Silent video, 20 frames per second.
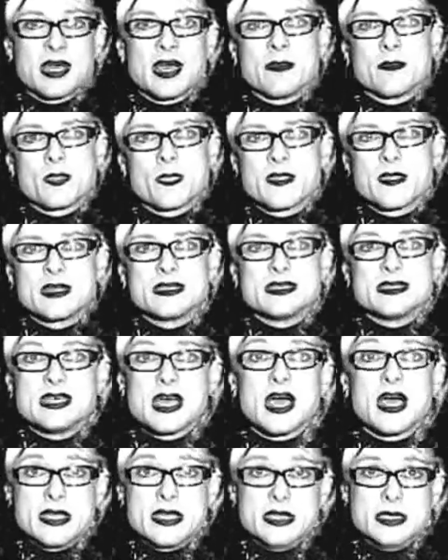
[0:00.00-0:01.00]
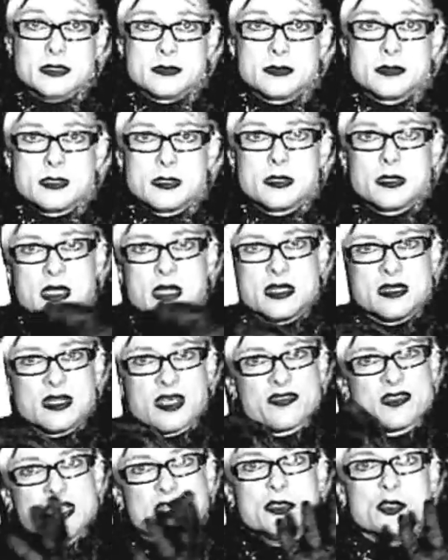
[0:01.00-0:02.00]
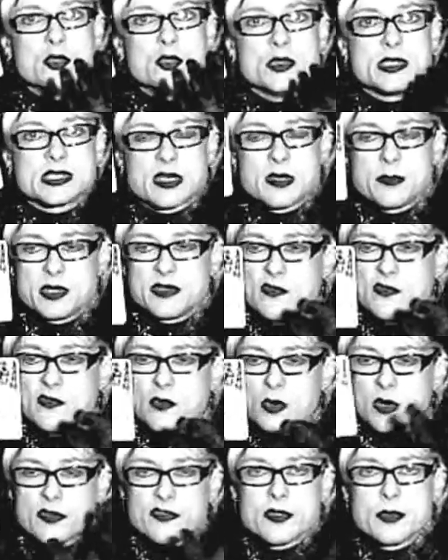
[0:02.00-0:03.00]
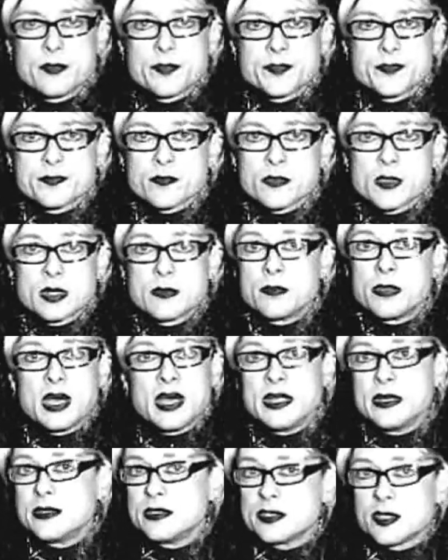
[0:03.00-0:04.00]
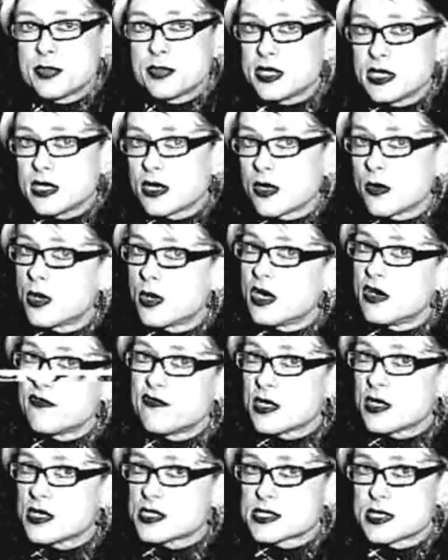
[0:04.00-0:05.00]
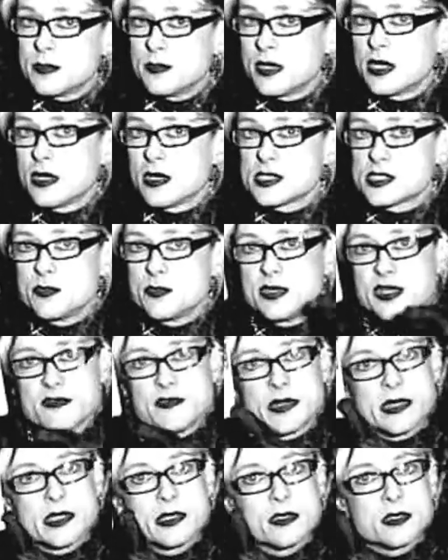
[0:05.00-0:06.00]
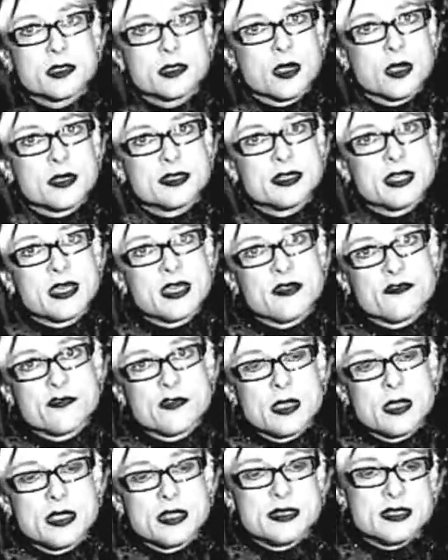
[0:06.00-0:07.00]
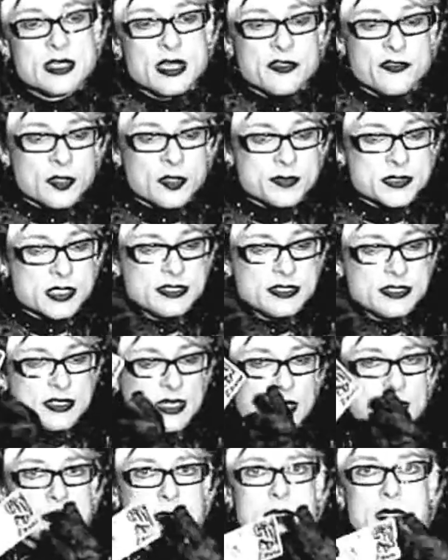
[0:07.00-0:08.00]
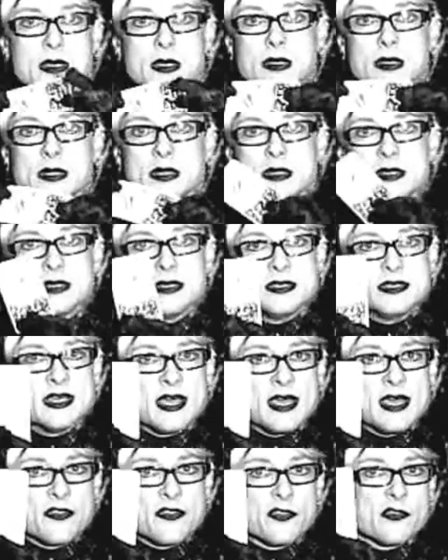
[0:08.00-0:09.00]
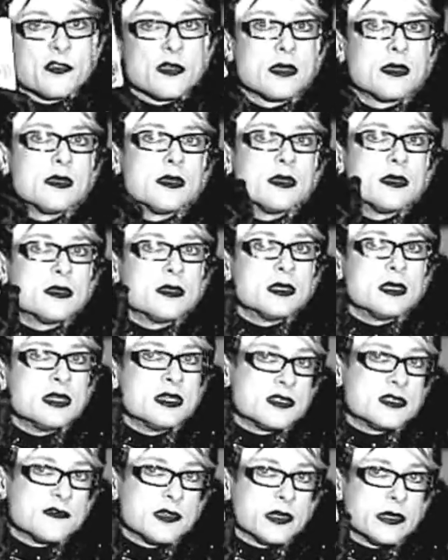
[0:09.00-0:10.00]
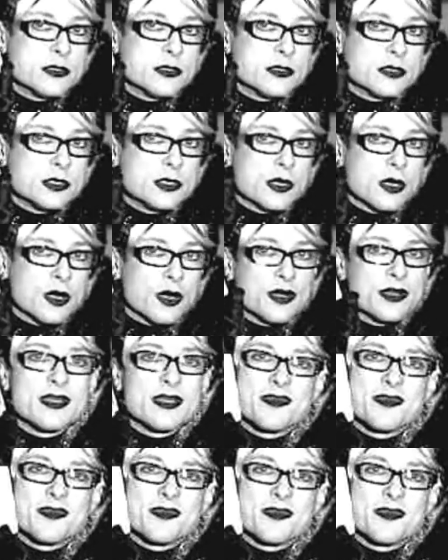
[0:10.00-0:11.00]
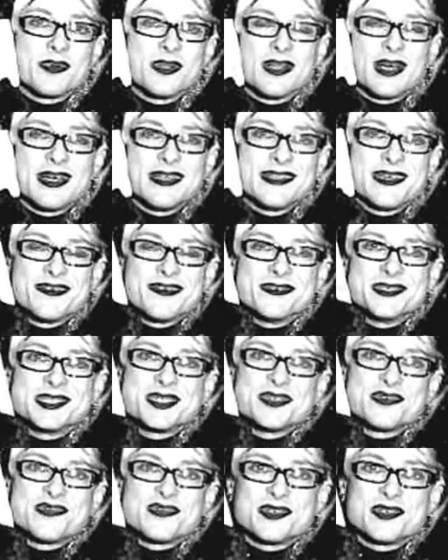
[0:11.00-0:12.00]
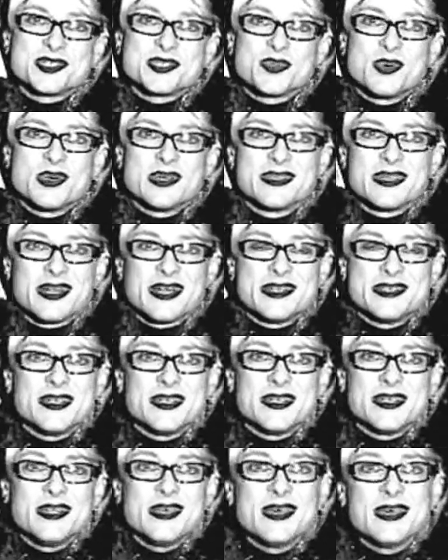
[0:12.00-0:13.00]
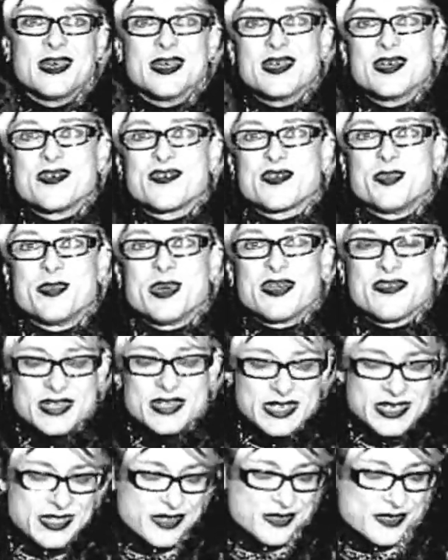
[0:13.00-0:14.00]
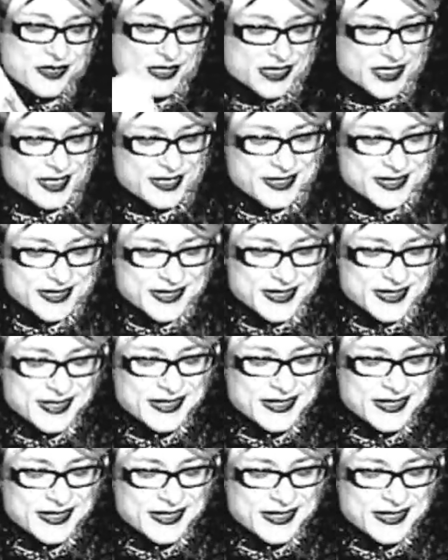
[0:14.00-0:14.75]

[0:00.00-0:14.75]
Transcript: They're not dying, and nothing new is coming forth. But depending on where it falls, it may also be a very good card to have death upside down. Death is a very good card, and I'm glad that it was the first one that I did for my videos.